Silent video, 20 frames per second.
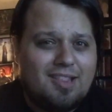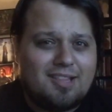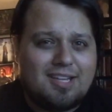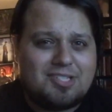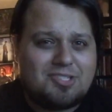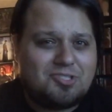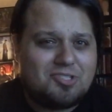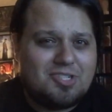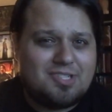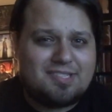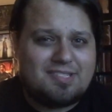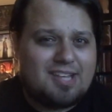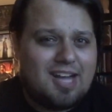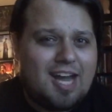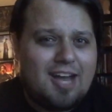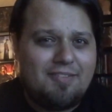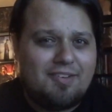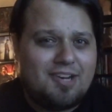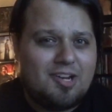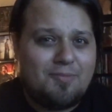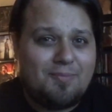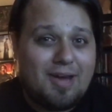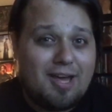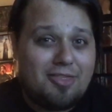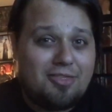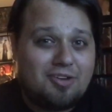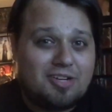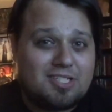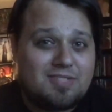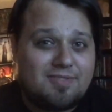let's just dive into my
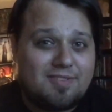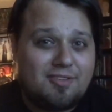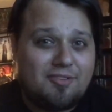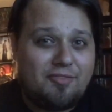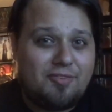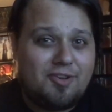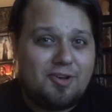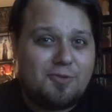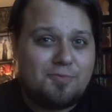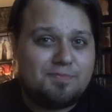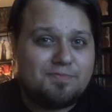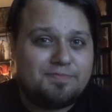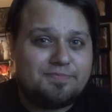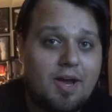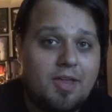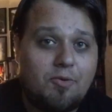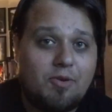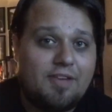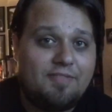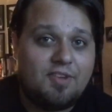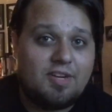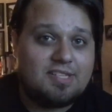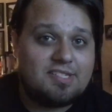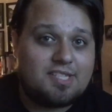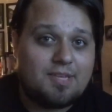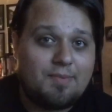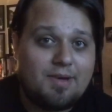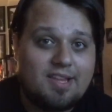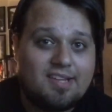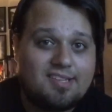thoughts for the film. By the way, if you didn't
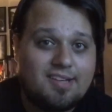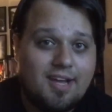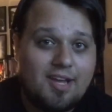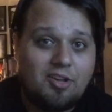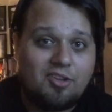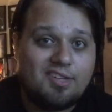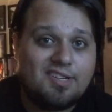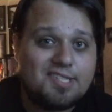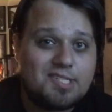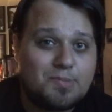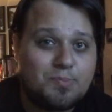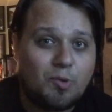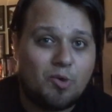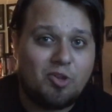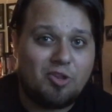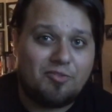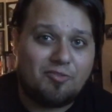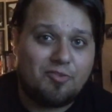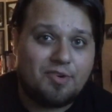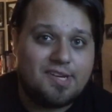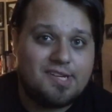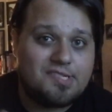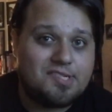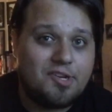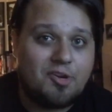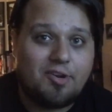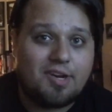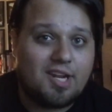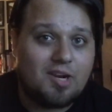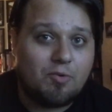see by the title, it is spoiler-free, so
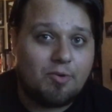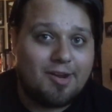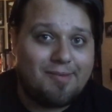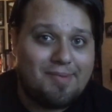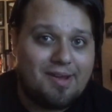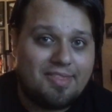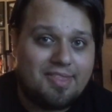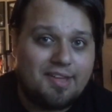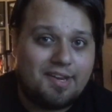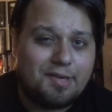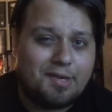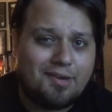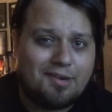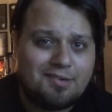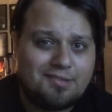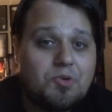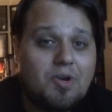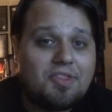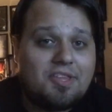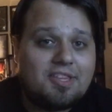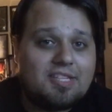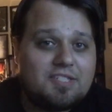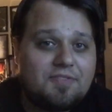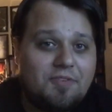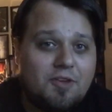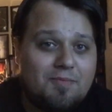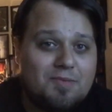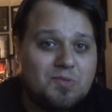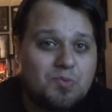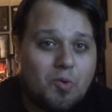you don't gotta worry about that here. Do I think this
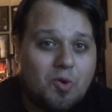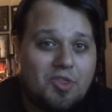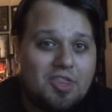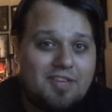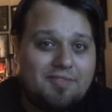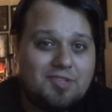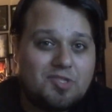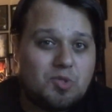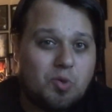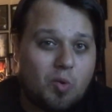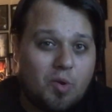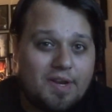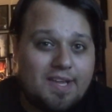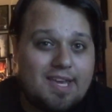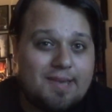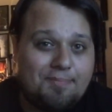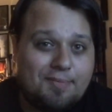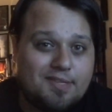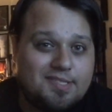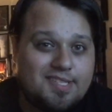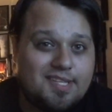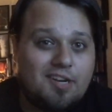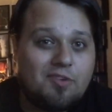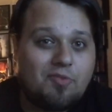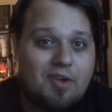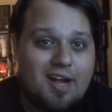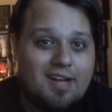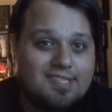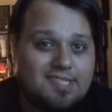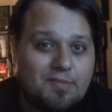film is worthy of a 28% on
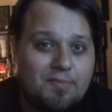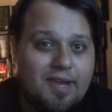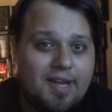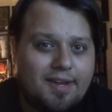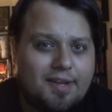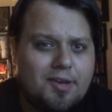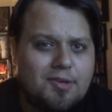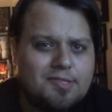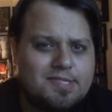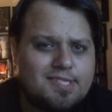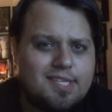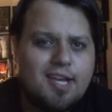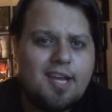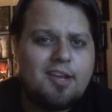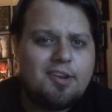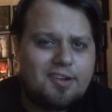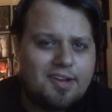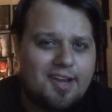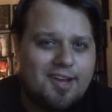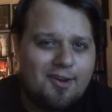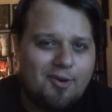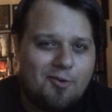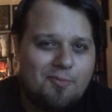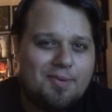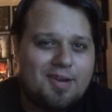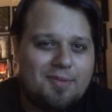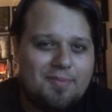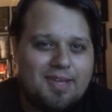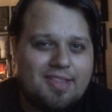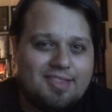Rotten Tomatoes? No,
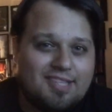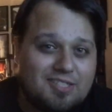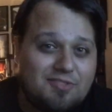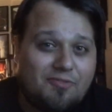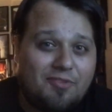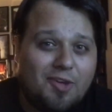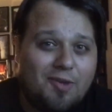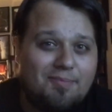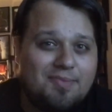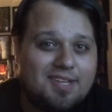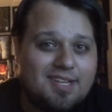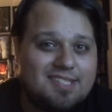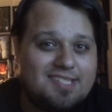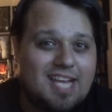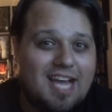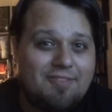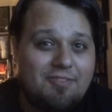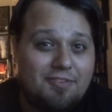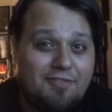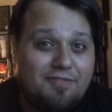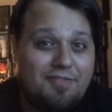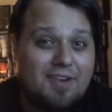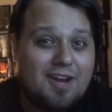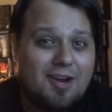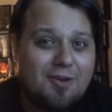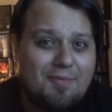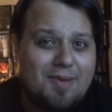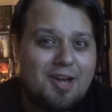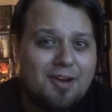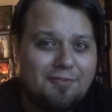but I mean, this film does have a
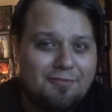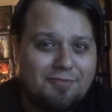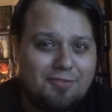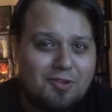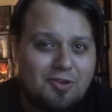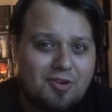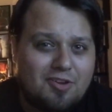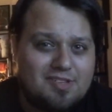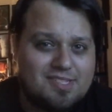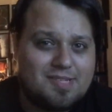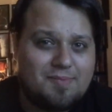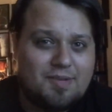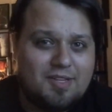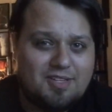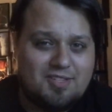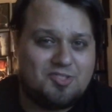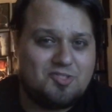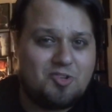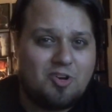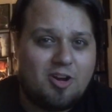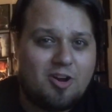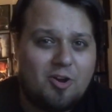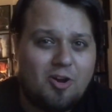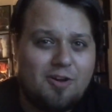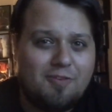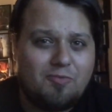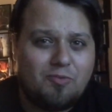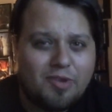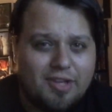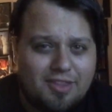fair amount of flaws. I mean, to start
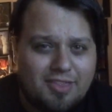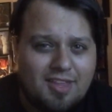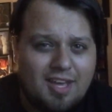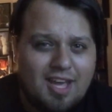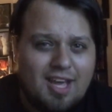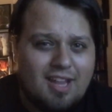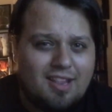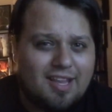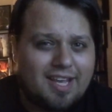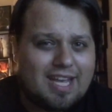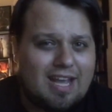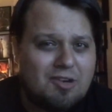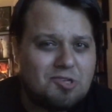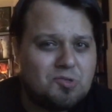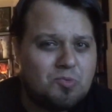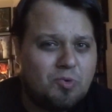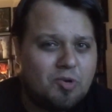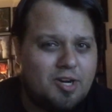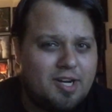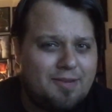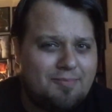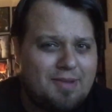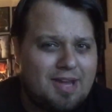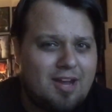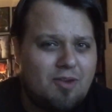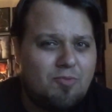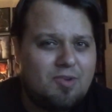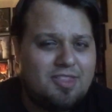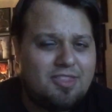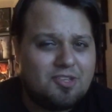off with, like I was worried
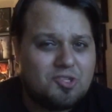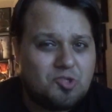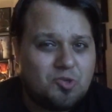about with the